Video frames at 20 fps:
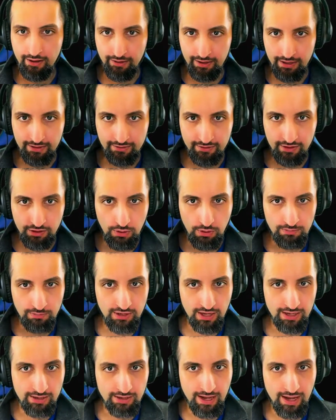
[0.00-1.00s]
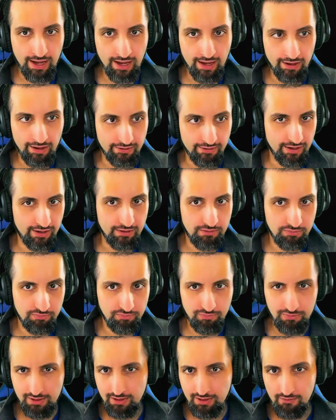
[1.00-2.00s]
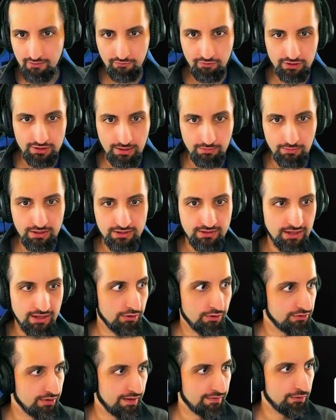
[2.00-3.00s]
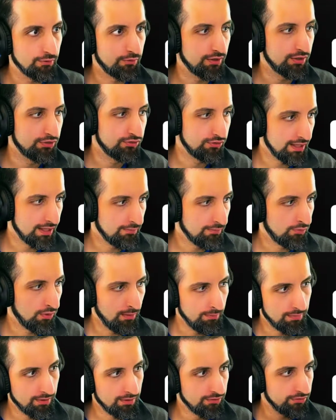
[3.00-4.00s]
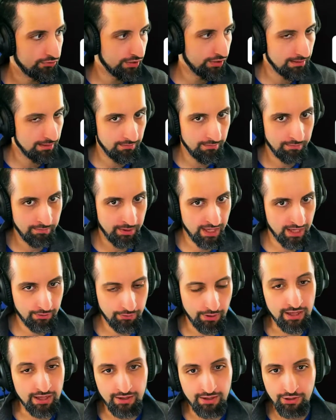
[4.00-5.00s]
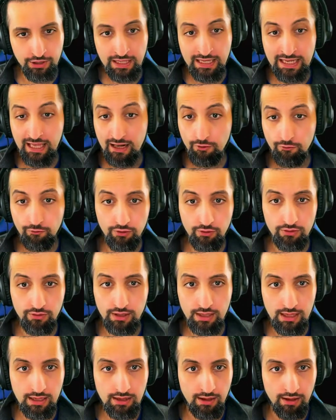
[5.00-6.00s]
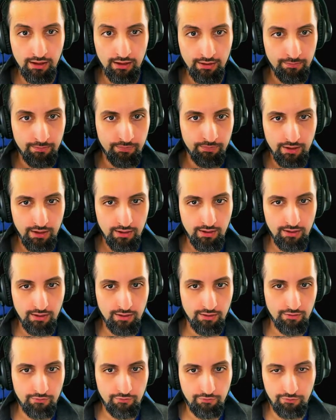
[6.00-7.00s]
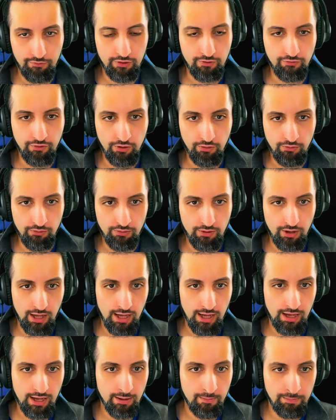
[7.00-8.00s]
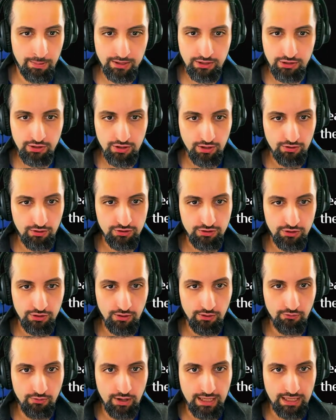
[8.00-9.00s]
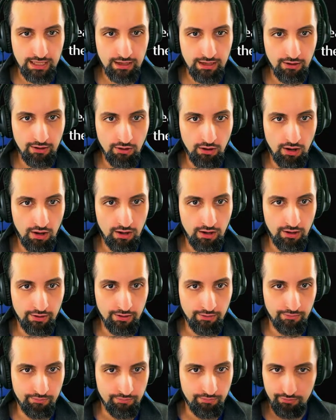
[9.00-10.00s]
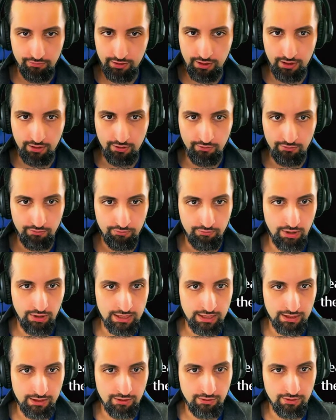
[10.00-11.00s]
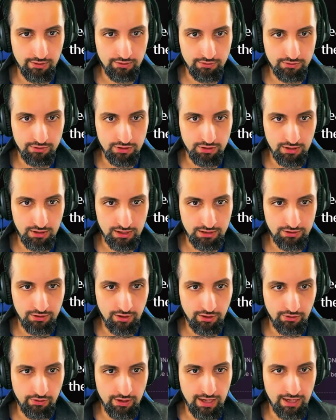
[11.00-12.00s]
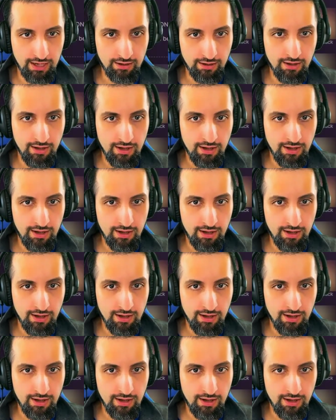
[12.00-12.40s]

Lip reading: is this website, and for some reason they also have the word dream, Wumbo Dream. But anyway, you can get it for the phone, but you can also do it right here on, you know, right here, and just click start creating.